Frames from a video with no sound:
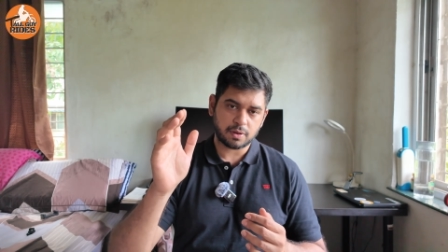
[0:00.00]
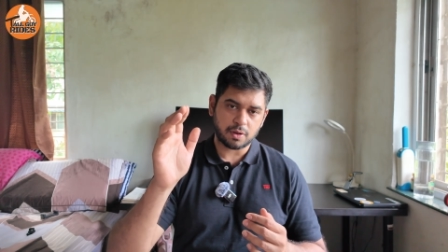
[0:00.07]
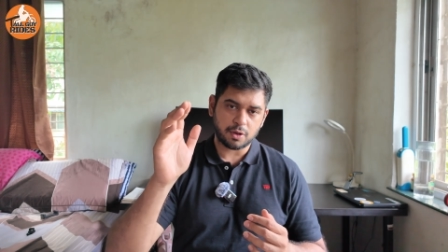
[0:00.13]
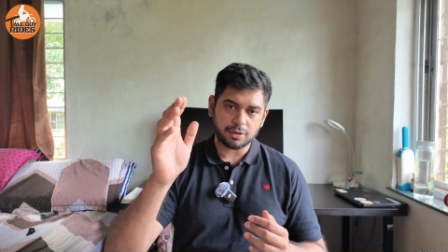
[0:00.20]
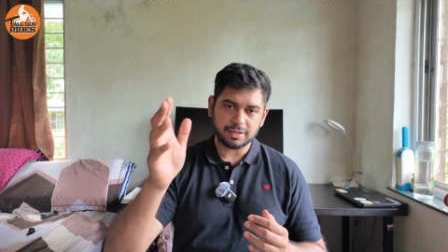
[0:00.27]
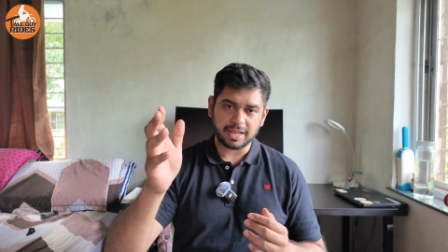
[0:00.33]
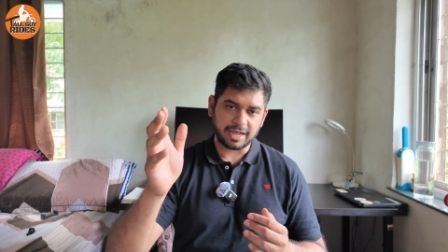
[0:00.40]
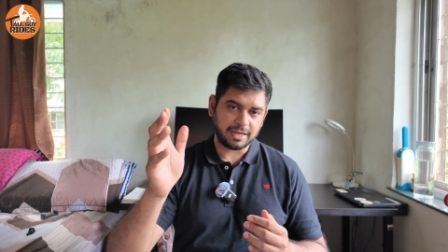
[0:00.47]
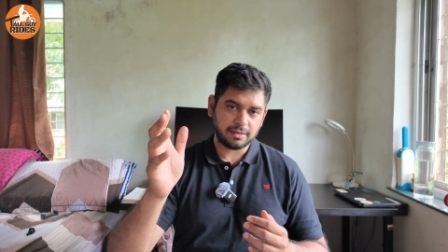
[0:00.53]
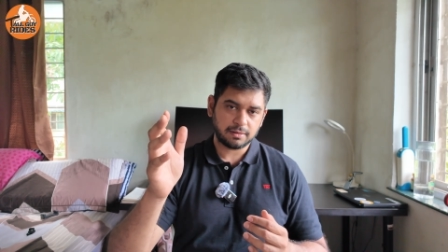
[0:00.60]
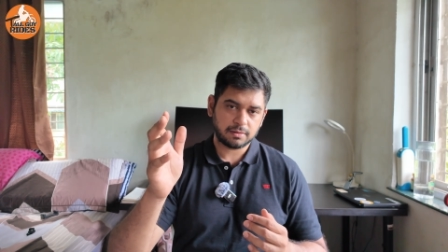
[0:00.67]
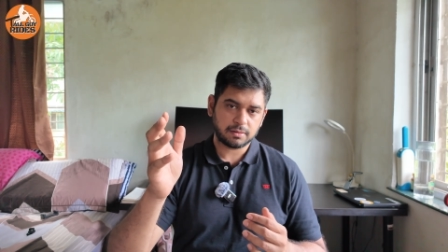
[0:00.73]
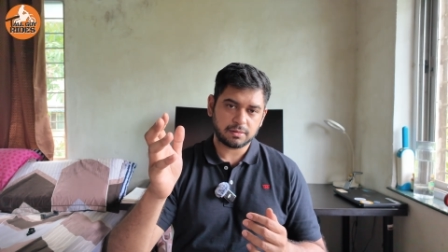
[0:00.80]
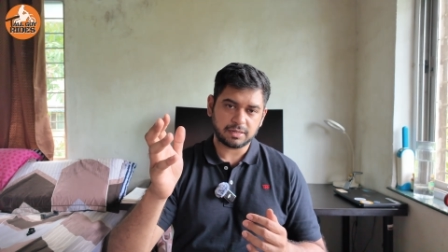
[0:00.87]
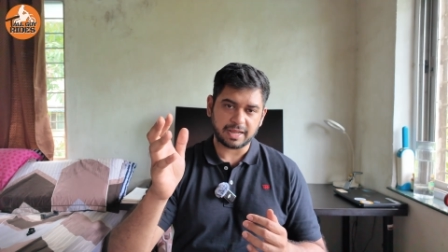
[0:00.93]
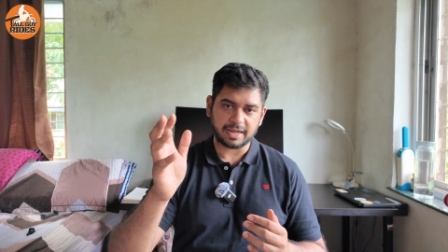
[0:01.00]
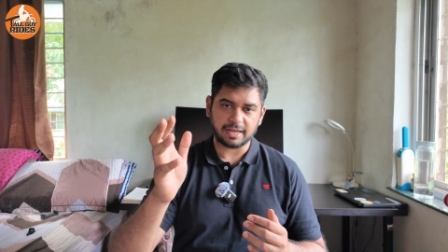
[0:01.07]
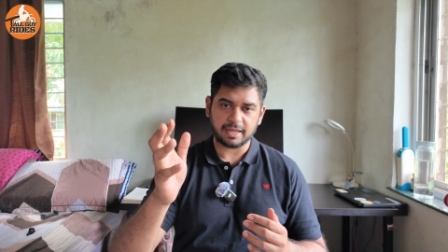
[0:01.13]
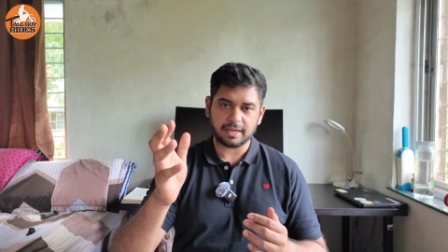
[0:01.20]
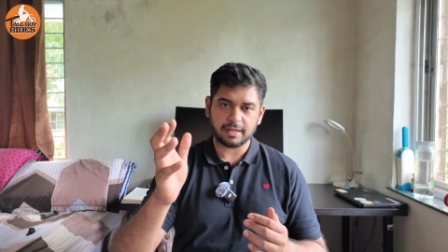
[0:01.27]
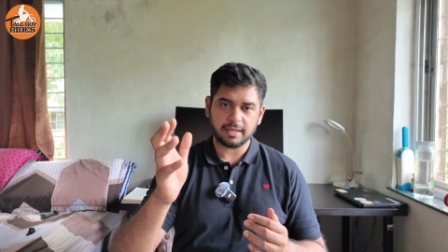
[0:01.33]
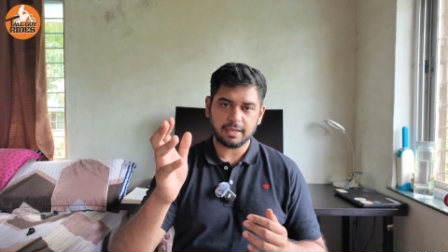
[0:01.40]
online
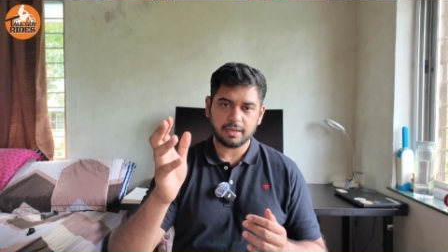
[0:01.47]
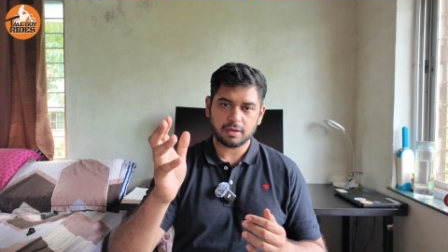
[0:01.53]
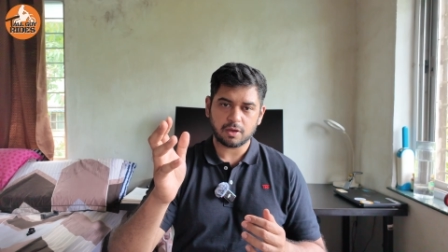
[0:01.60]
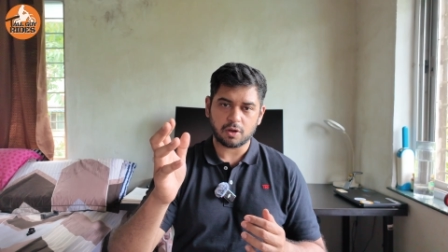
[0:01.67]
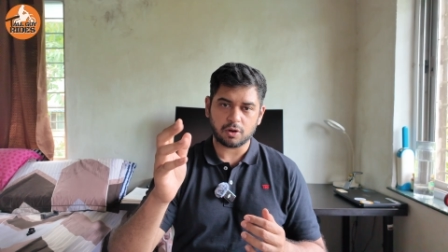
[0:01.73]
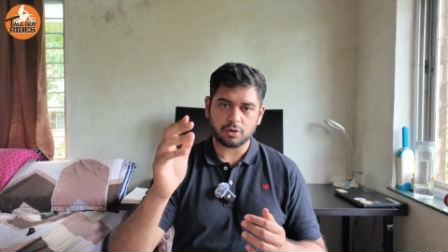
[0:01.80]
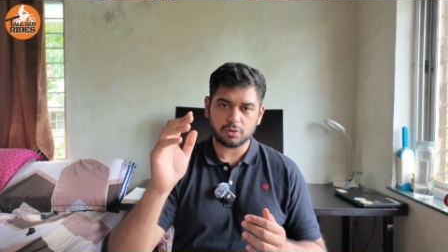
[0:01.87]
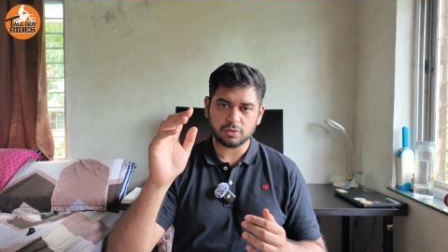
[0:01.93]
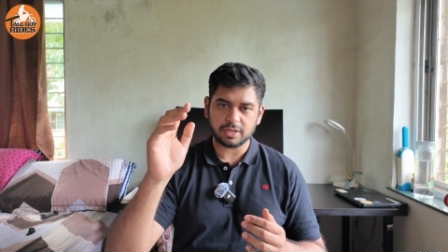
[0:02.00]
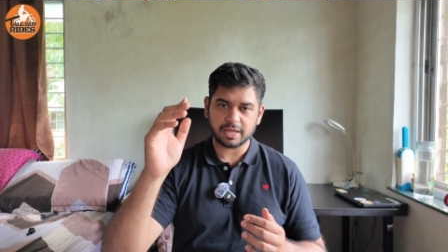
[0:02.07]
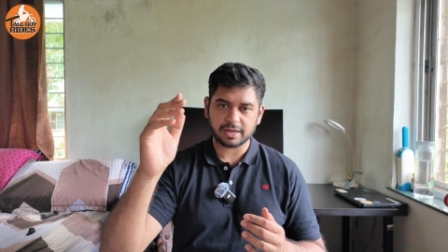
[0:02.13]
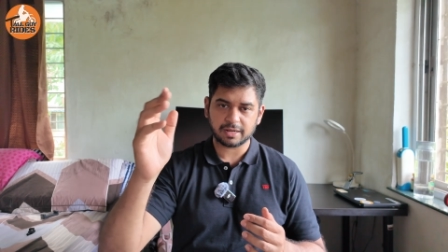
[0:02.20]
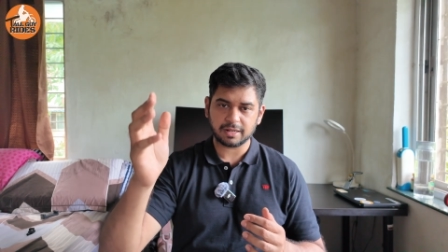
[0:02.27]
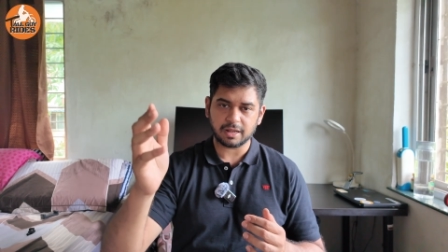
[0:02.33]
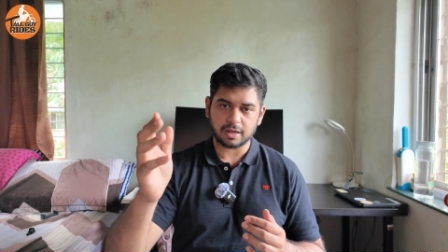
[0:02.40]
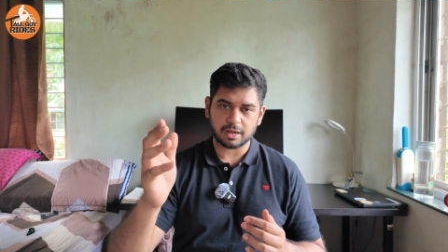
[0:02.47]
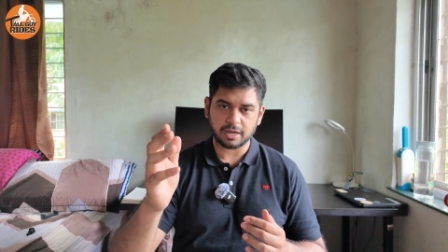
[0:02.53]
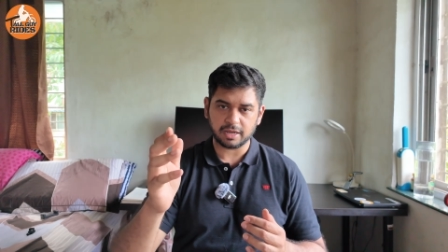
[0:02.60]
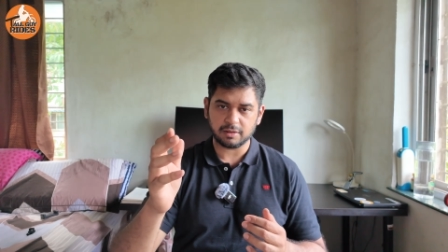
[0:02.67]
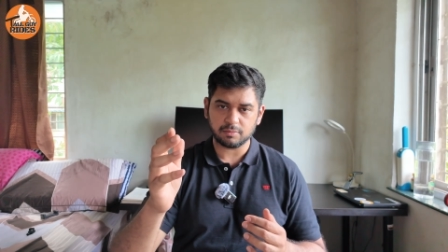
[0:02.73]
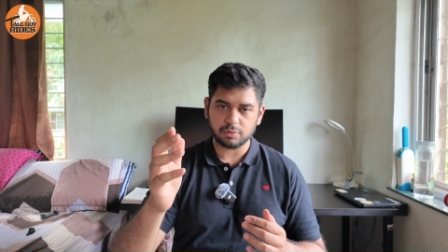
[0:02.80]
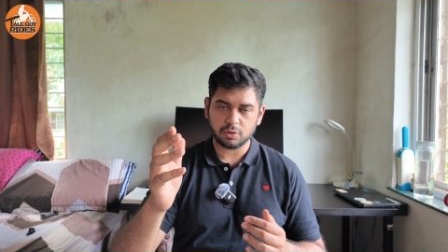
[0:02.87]
technically onto their
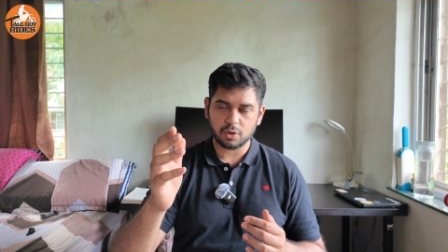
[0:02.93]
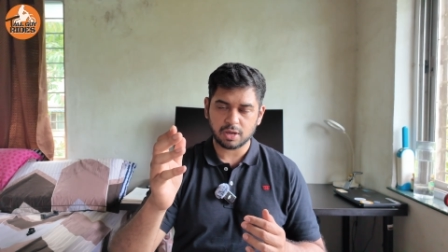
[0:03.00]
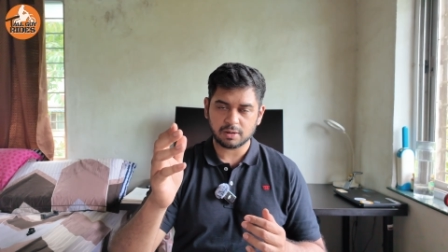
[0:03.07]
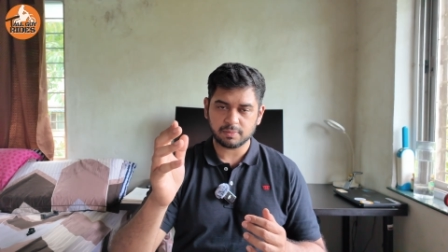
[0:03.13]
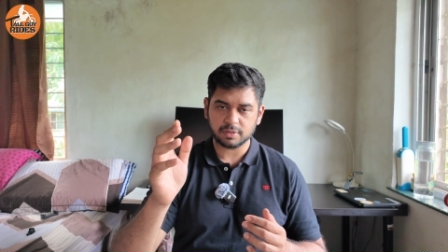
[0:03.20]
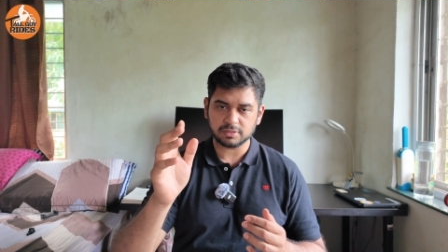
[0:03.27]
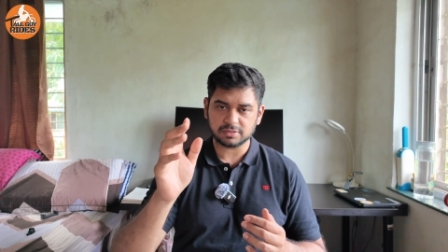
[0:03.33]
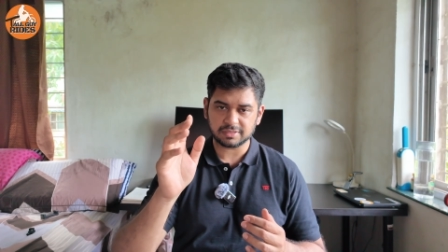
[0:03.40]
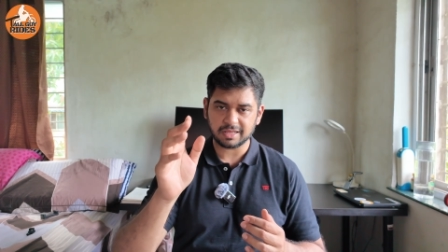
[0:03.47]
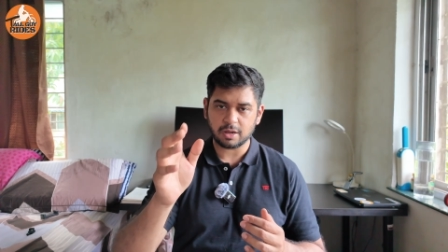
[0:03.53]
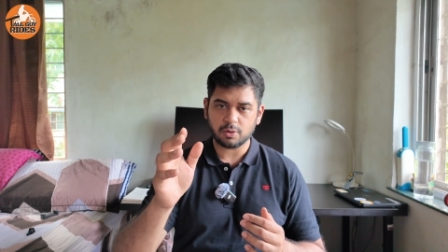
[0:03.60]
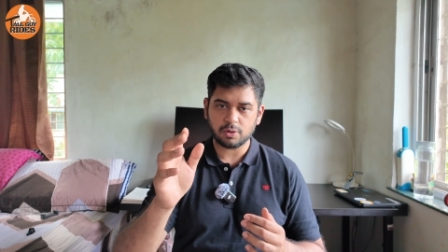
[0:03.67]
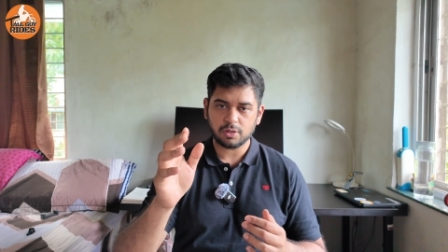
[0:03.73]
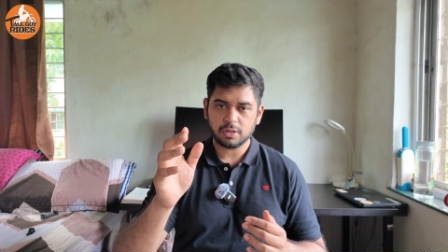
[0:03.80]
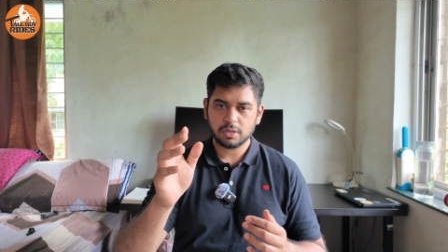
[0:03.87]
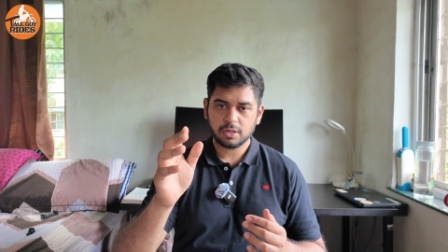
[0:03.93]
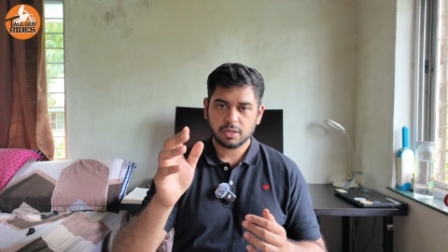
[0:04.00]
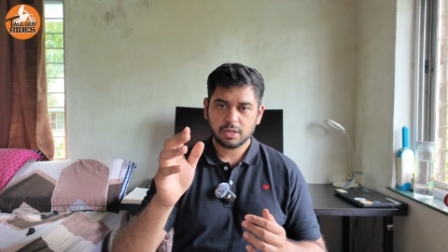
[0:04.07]
in BluArmor's cloud,